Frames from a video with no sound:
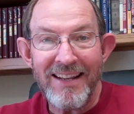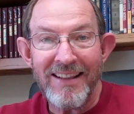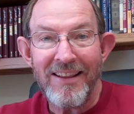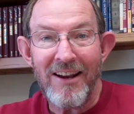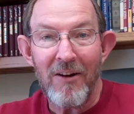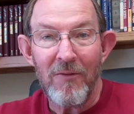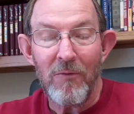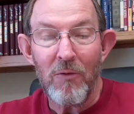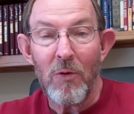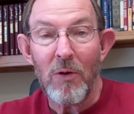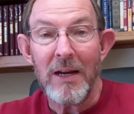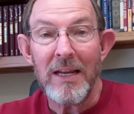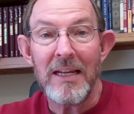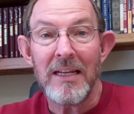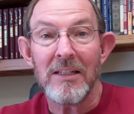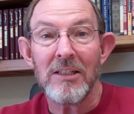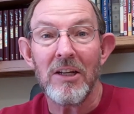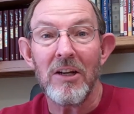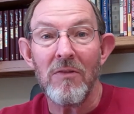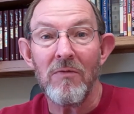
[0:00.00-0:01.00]
And therefore, He
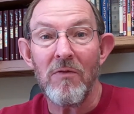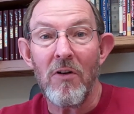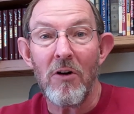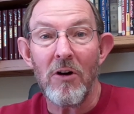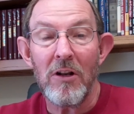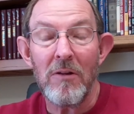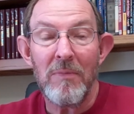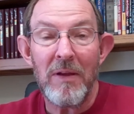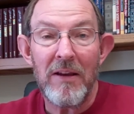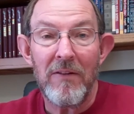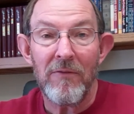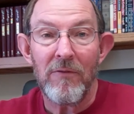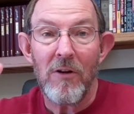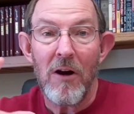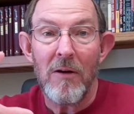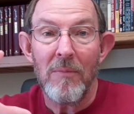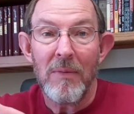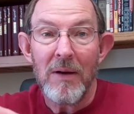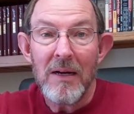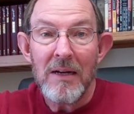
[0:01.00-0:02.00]
has converted me
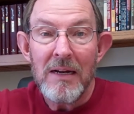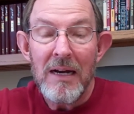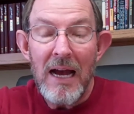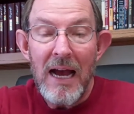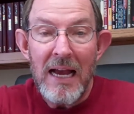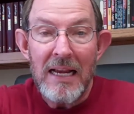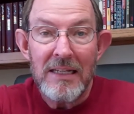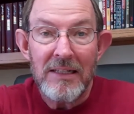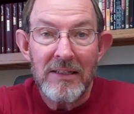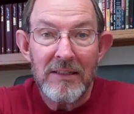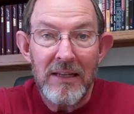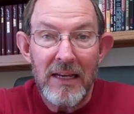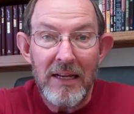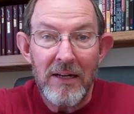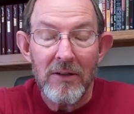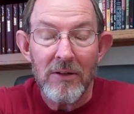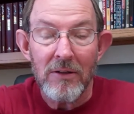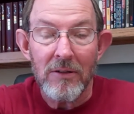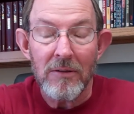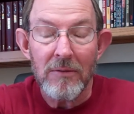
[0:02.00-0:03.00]
from a
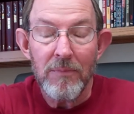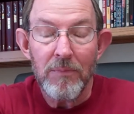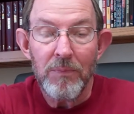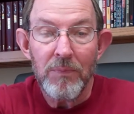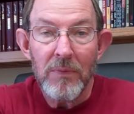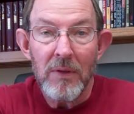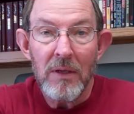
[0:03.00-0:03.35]
sinner